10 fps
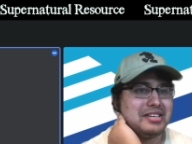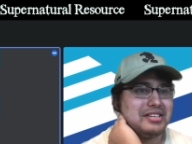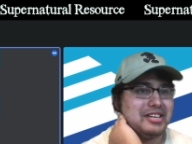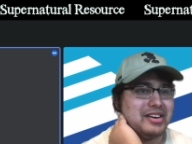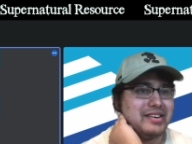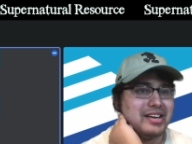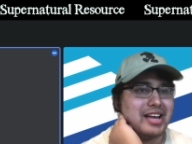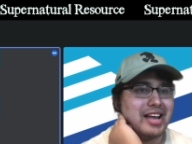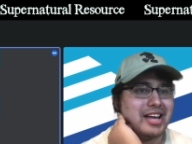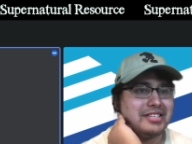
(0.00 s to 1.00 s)
Now,
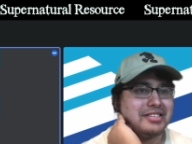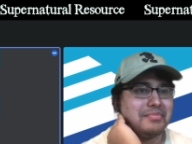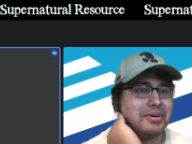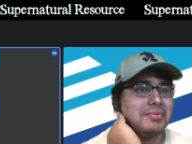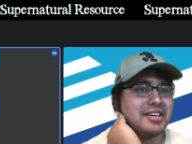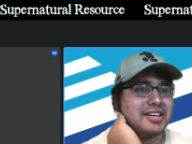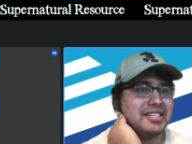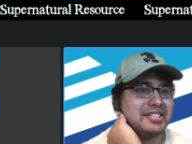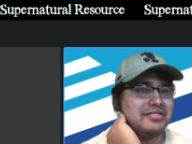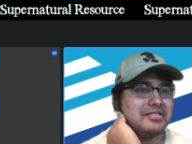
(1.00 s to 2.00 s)
as of the
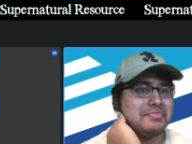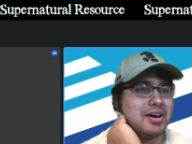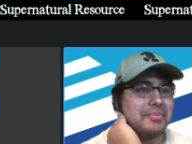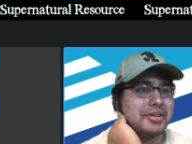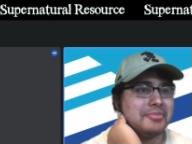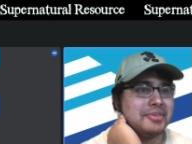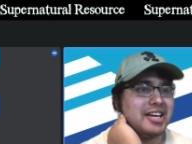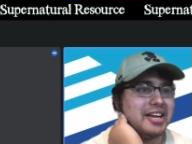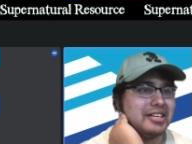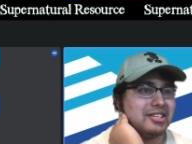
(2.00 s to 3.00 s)
publication of the Popular
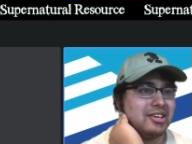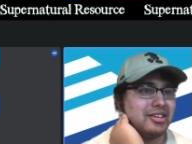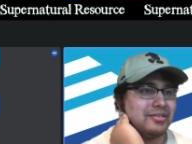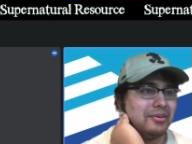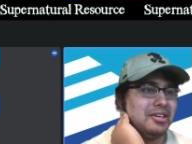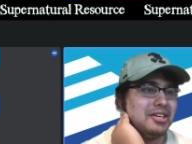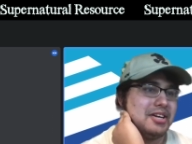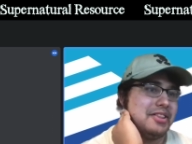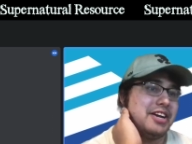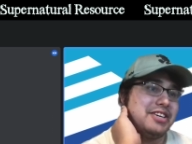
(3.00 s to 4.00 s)
Mechanics article,
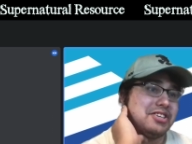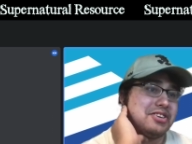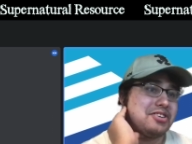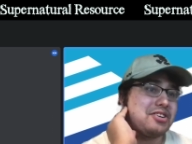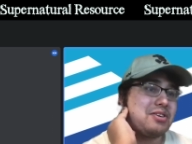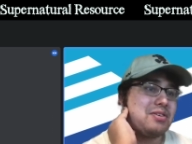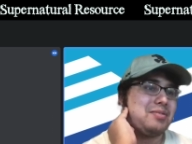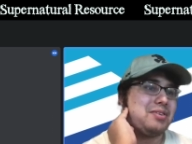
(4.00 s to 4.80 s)
there is no